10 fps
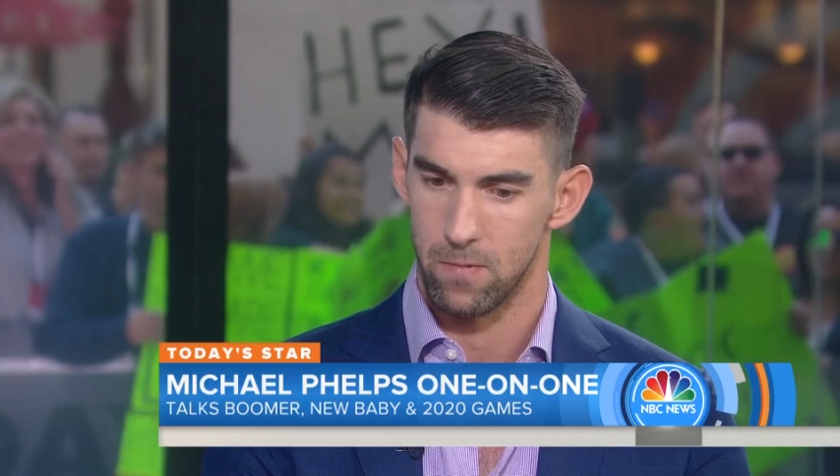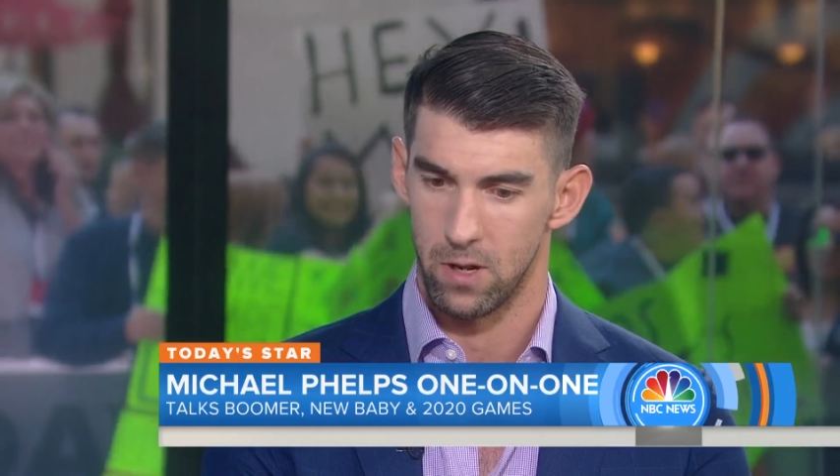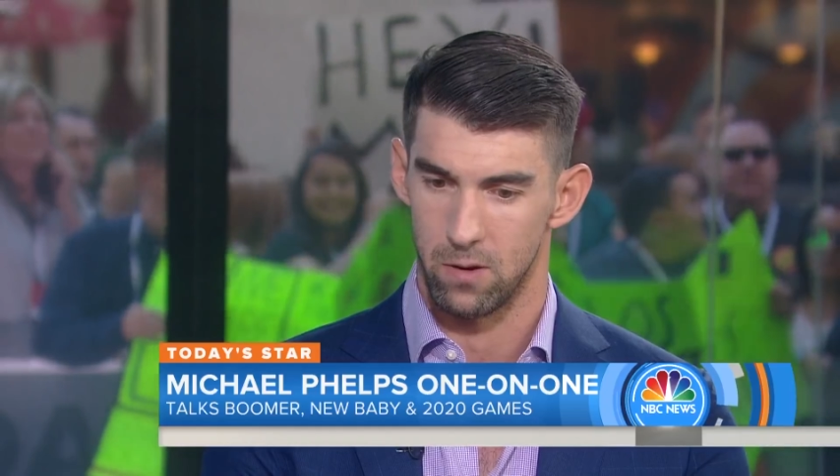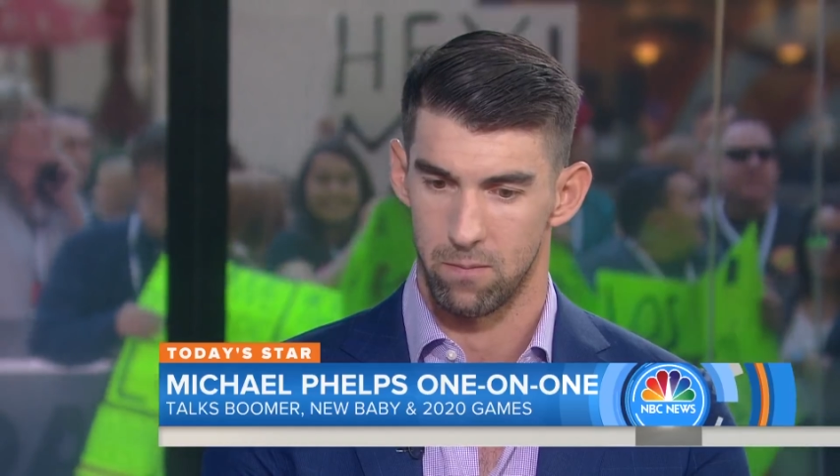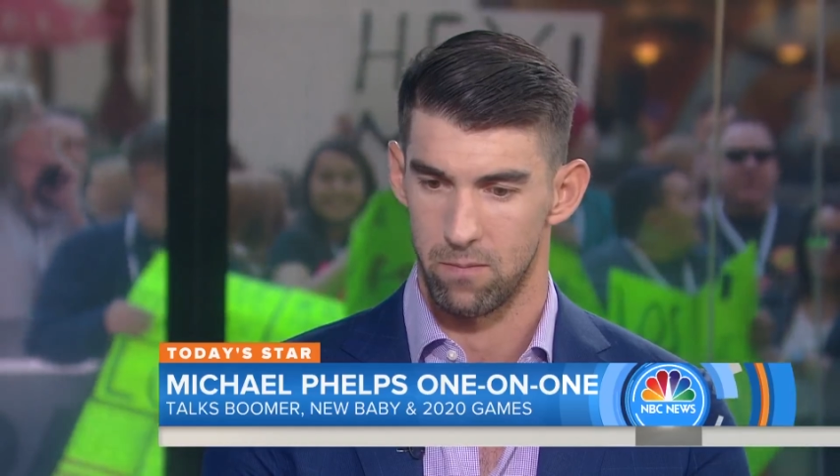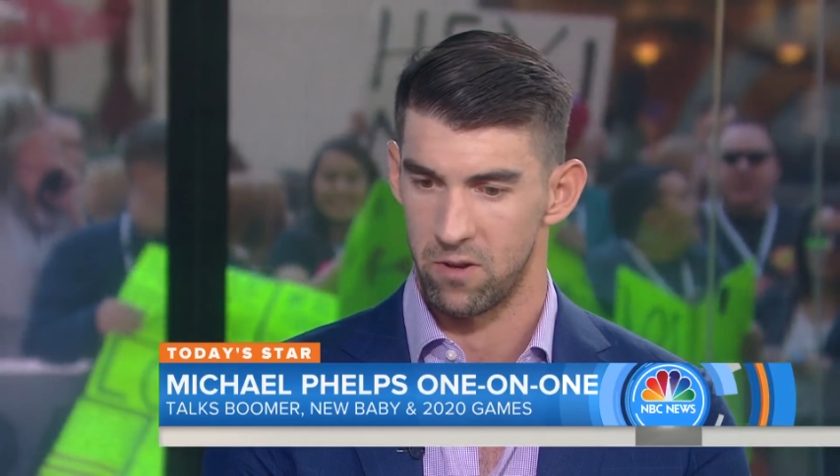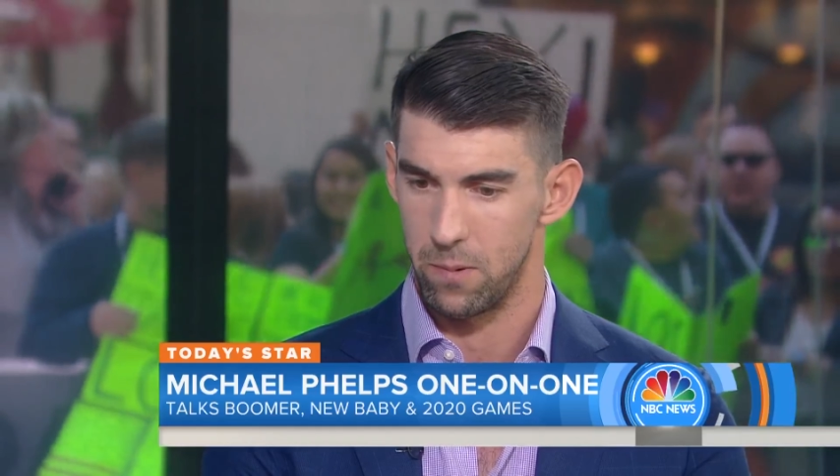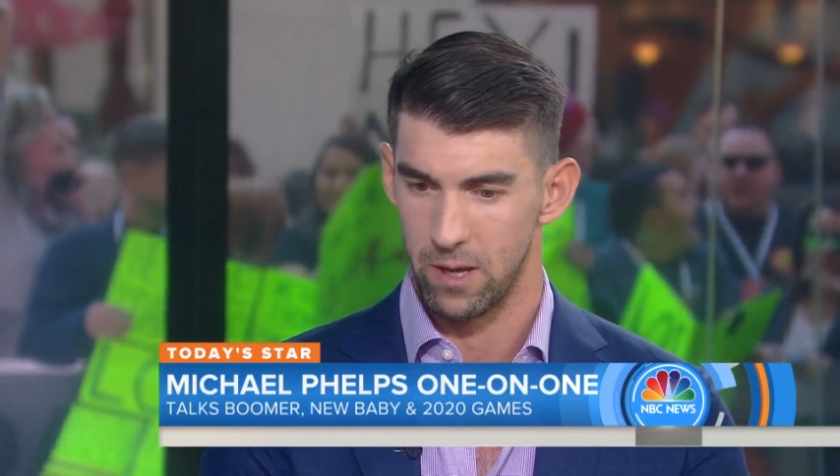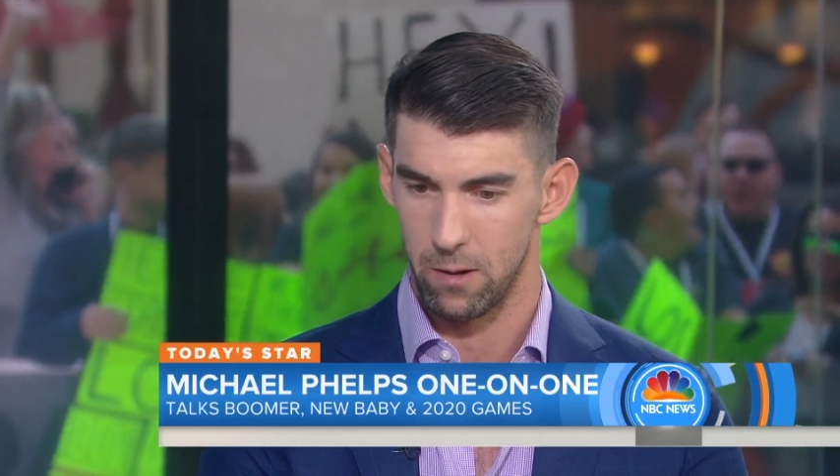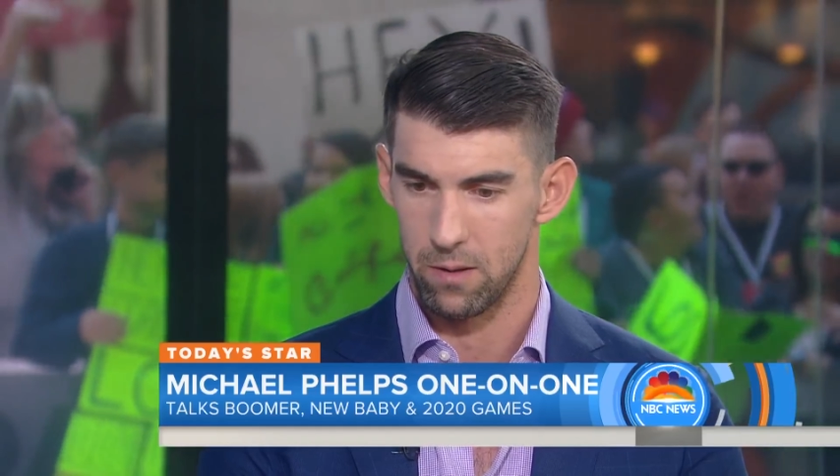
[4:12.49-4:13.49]
you know,
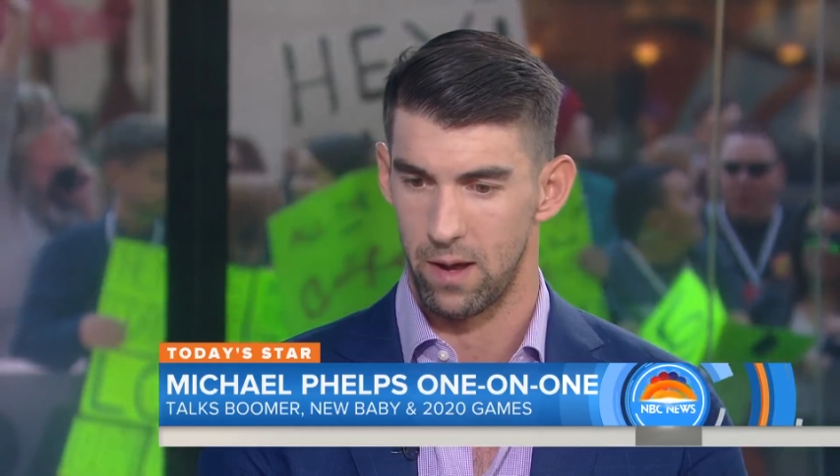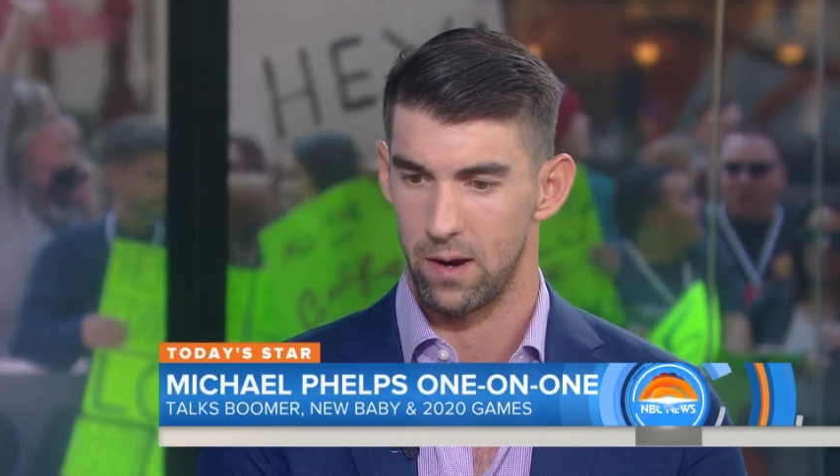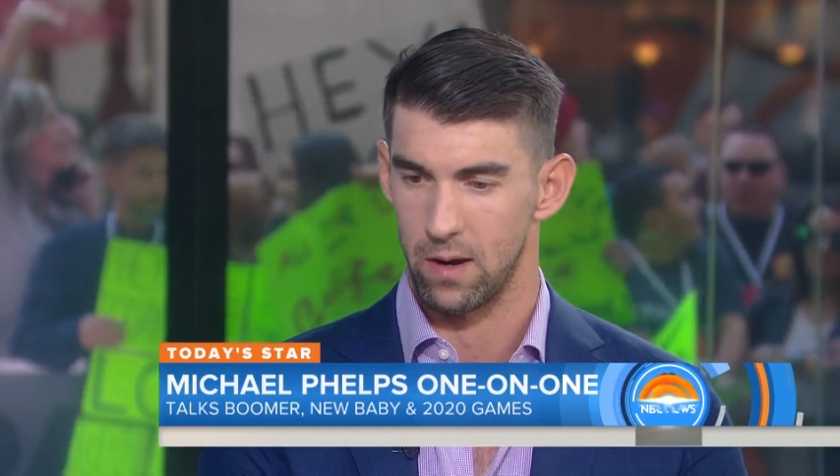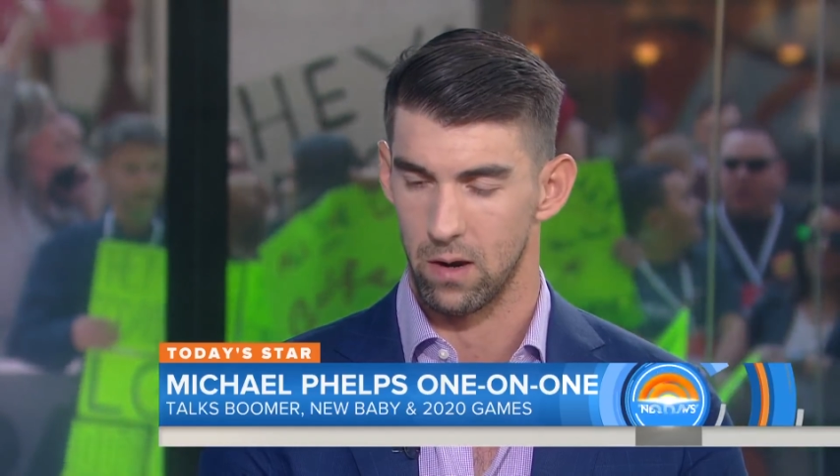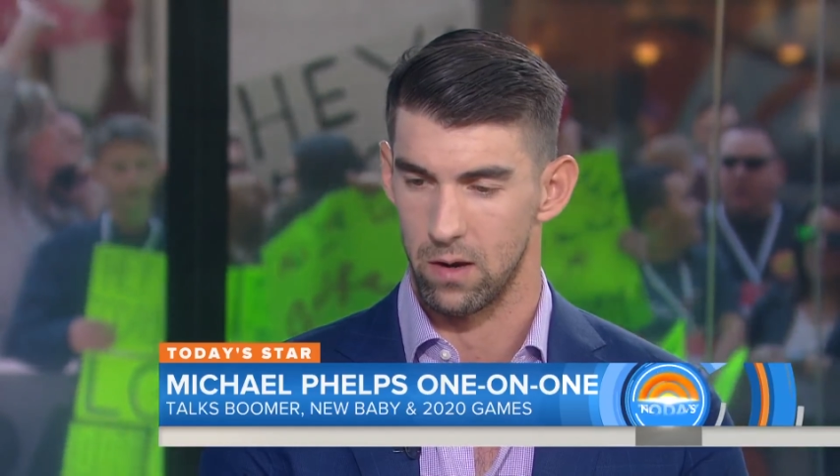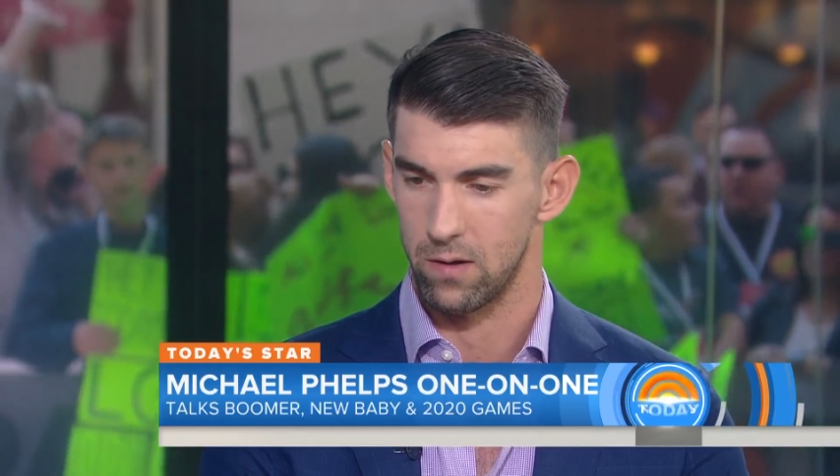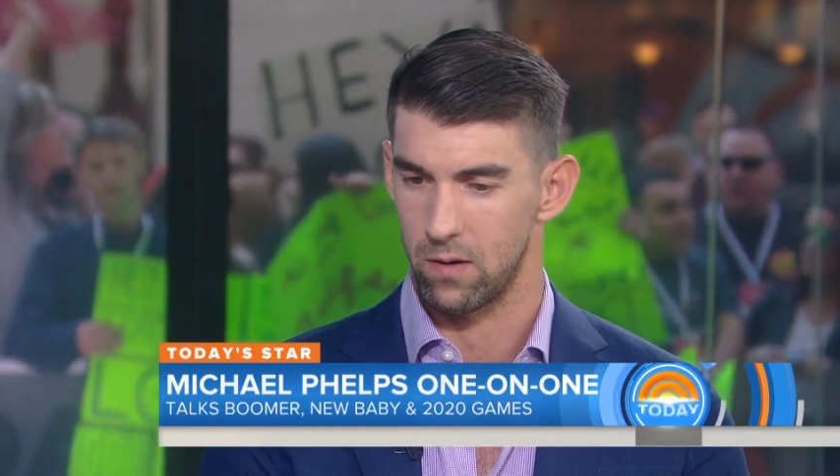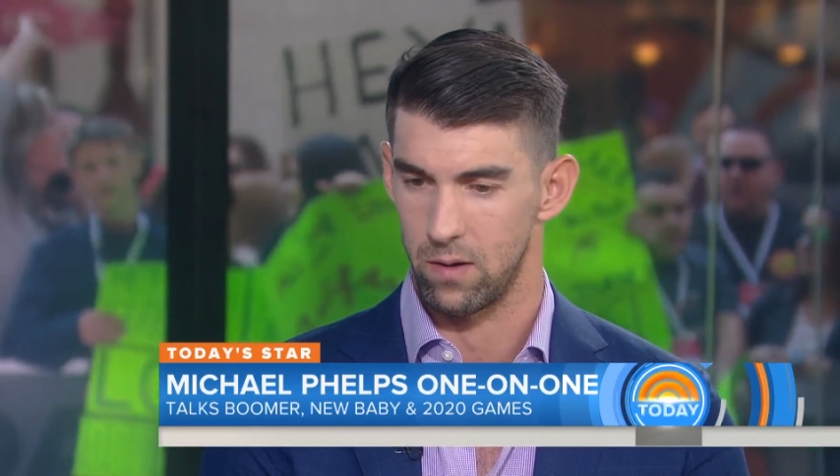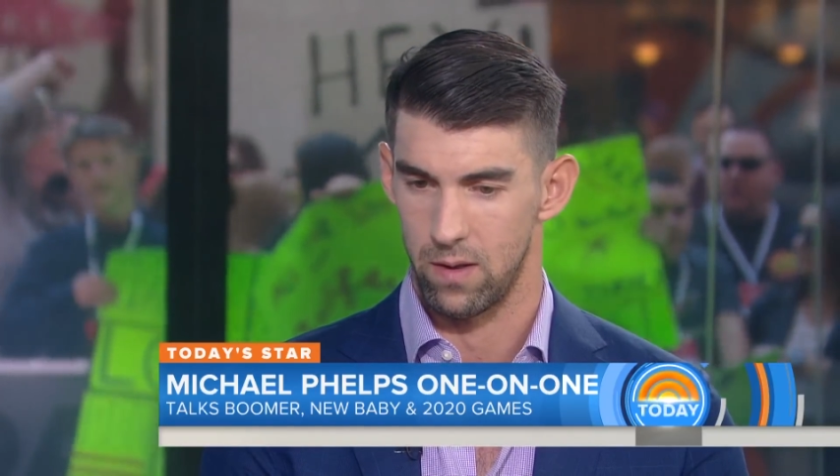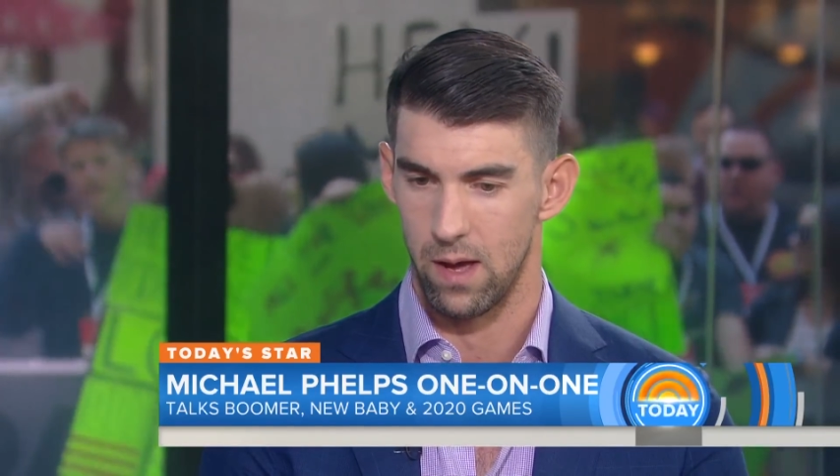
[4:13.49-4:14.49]
speaking with Eric
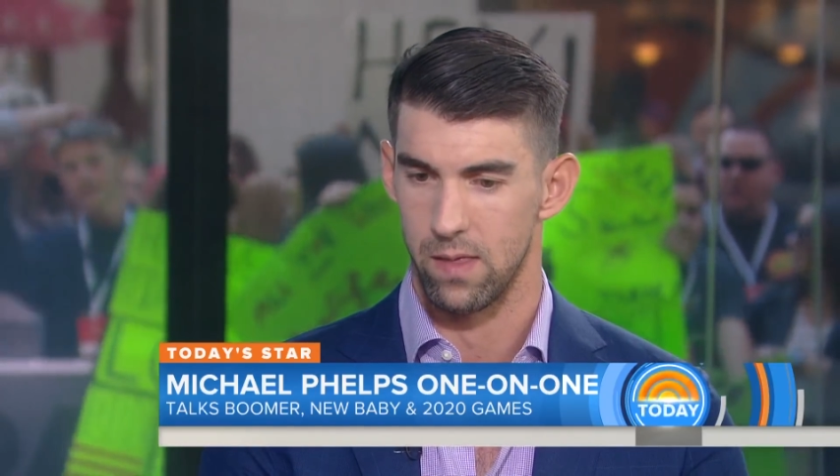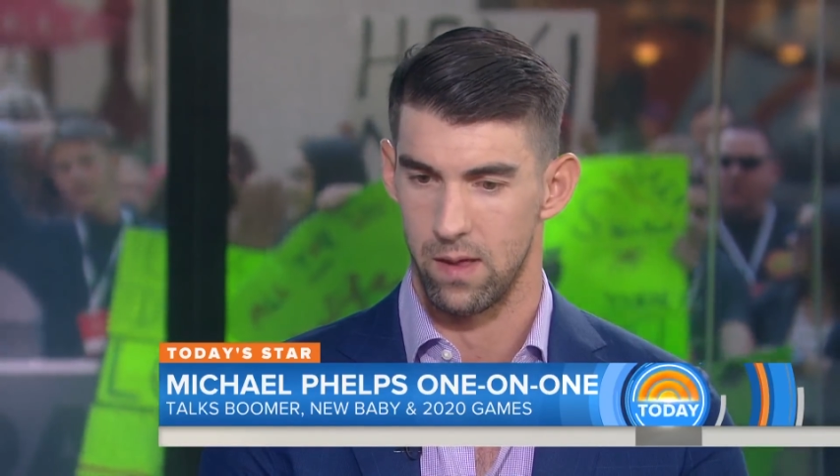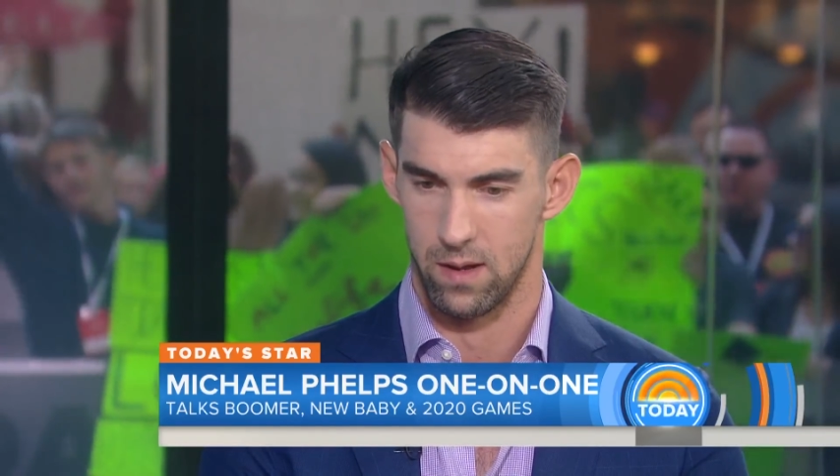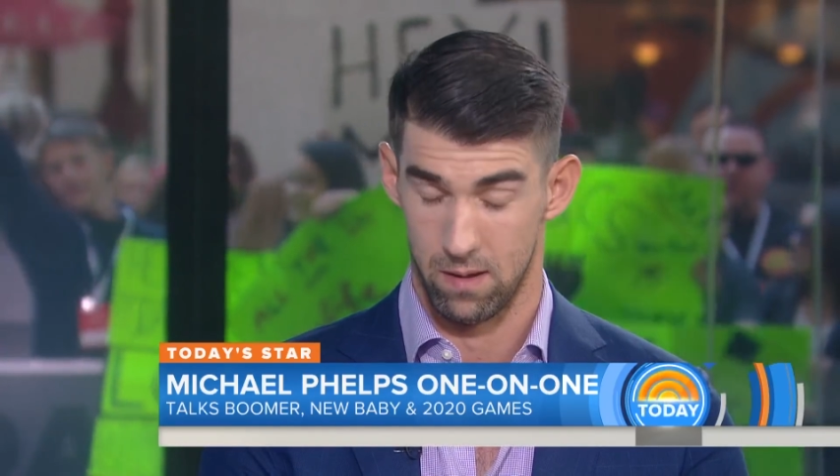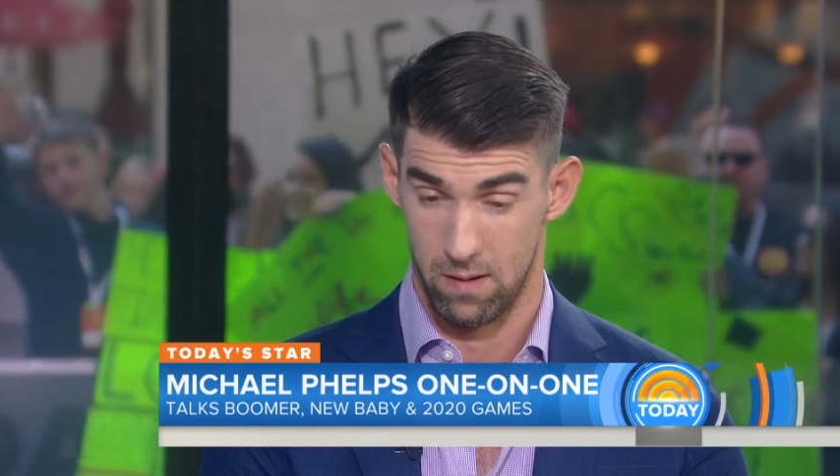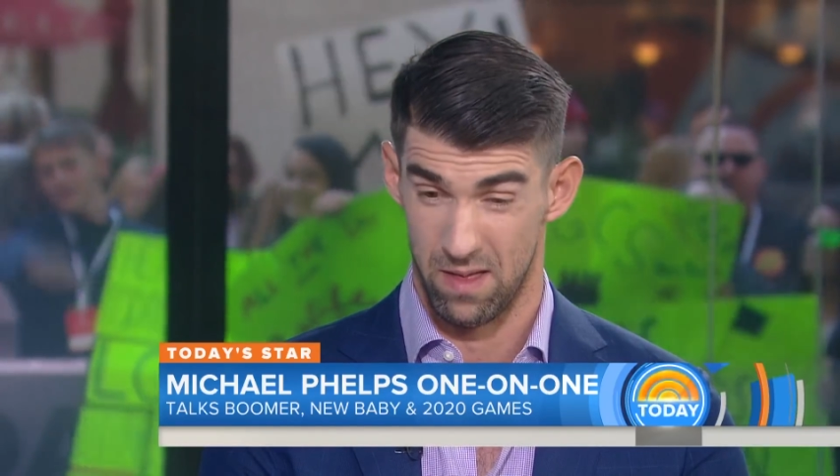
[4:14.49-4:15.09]
also, that, like,